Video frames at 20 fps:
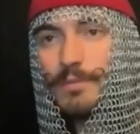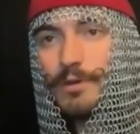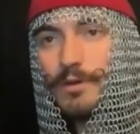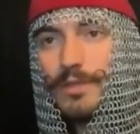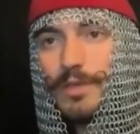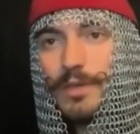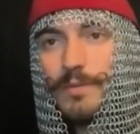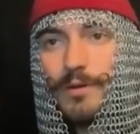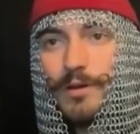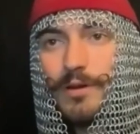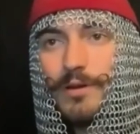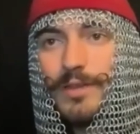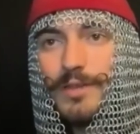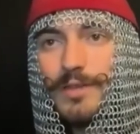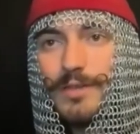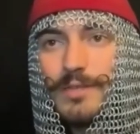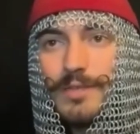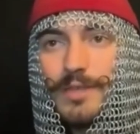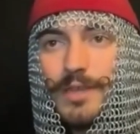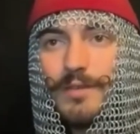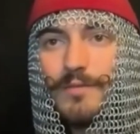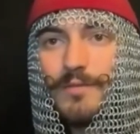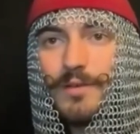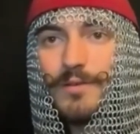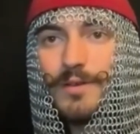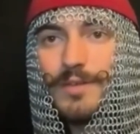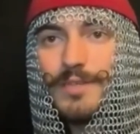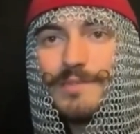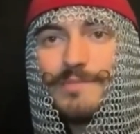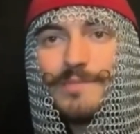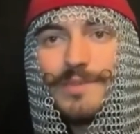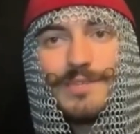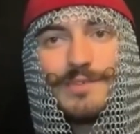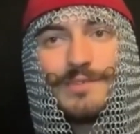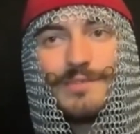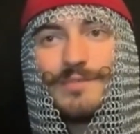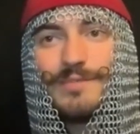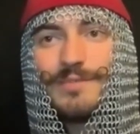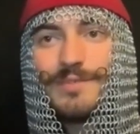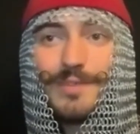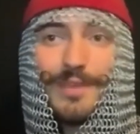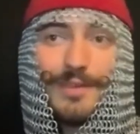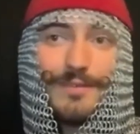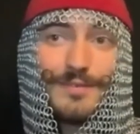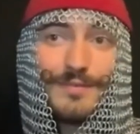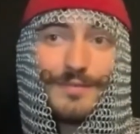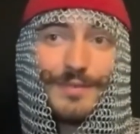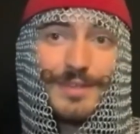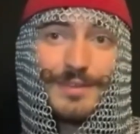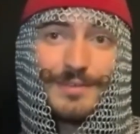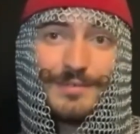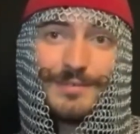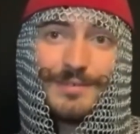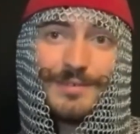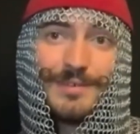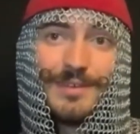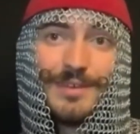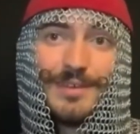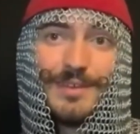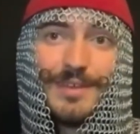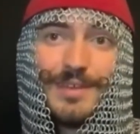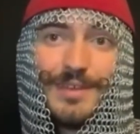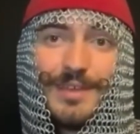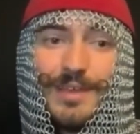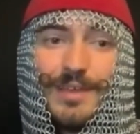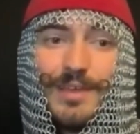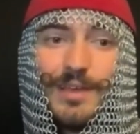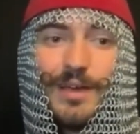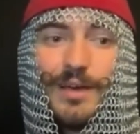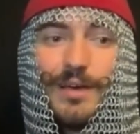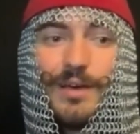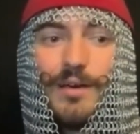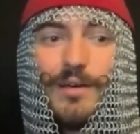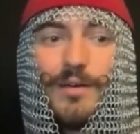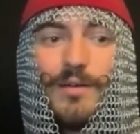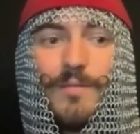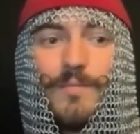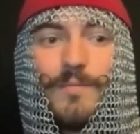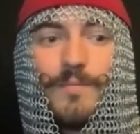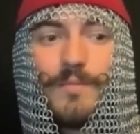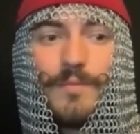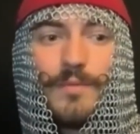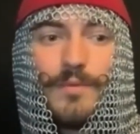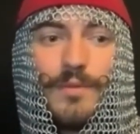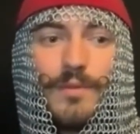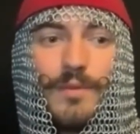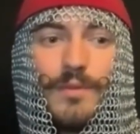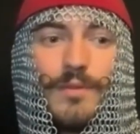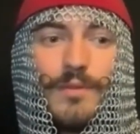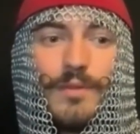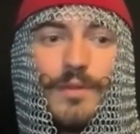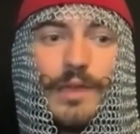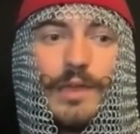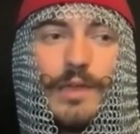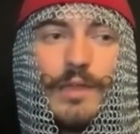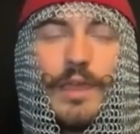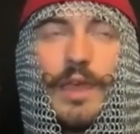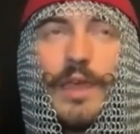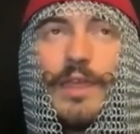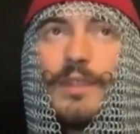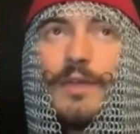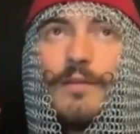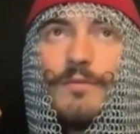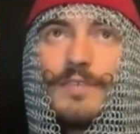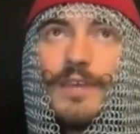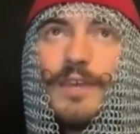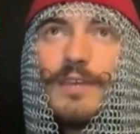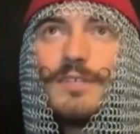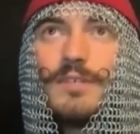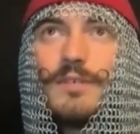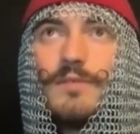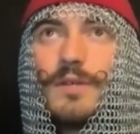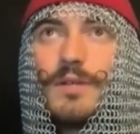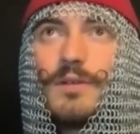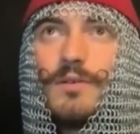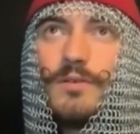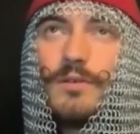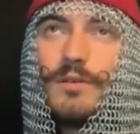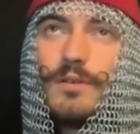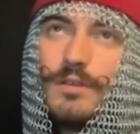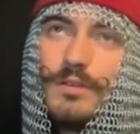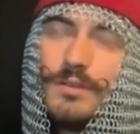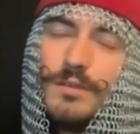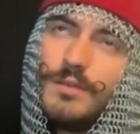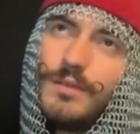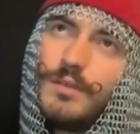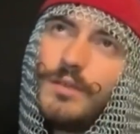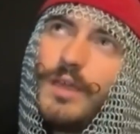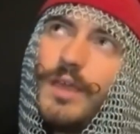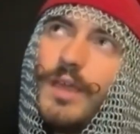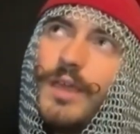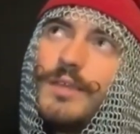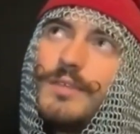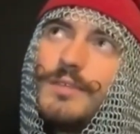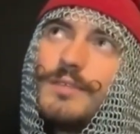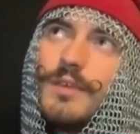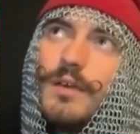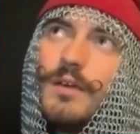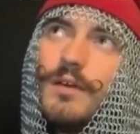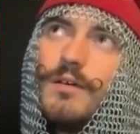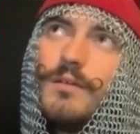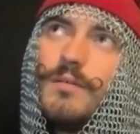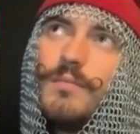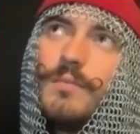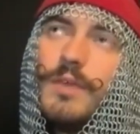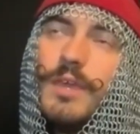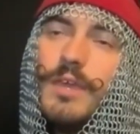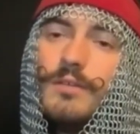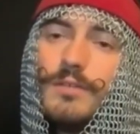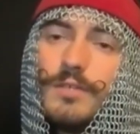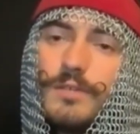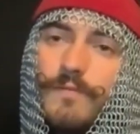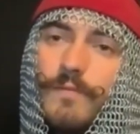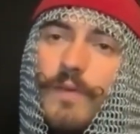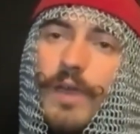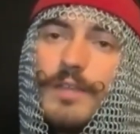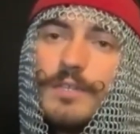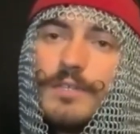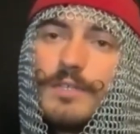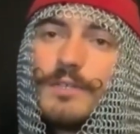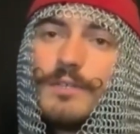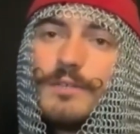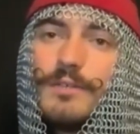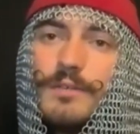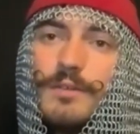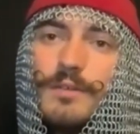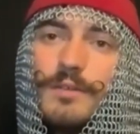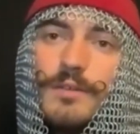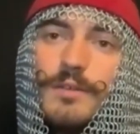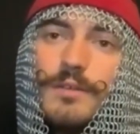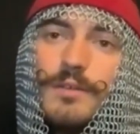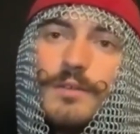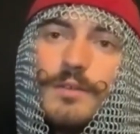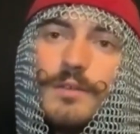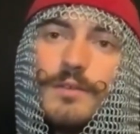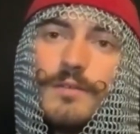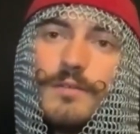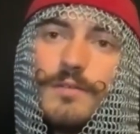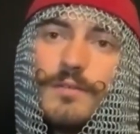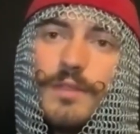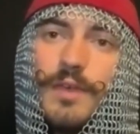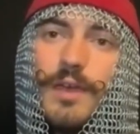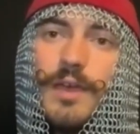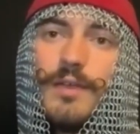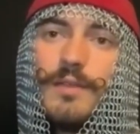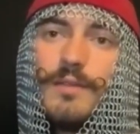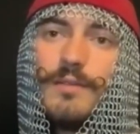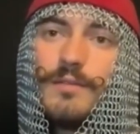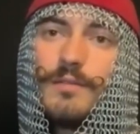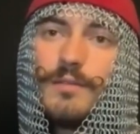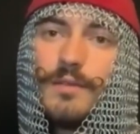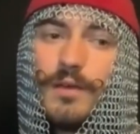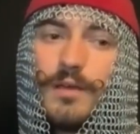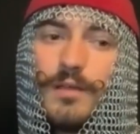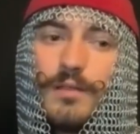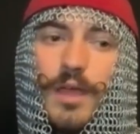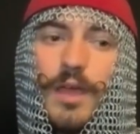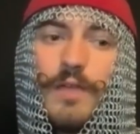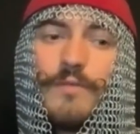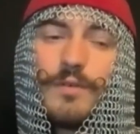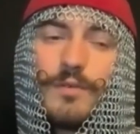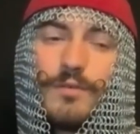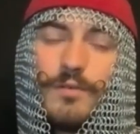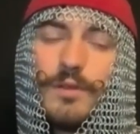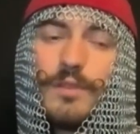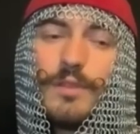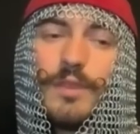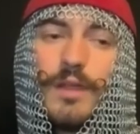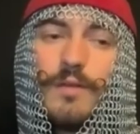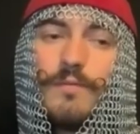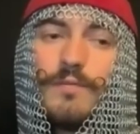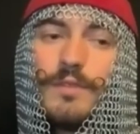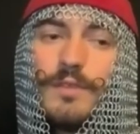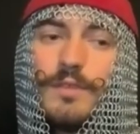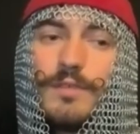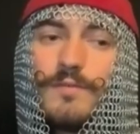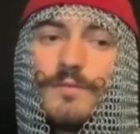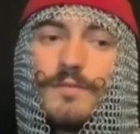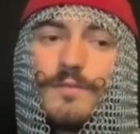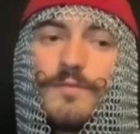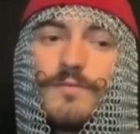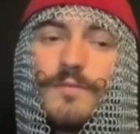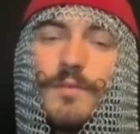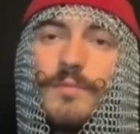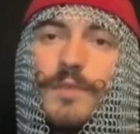birthday party because they requested me to, so that was really cool. Um, and that was actually recorded as Eaters of Magic. That live recording that I released was from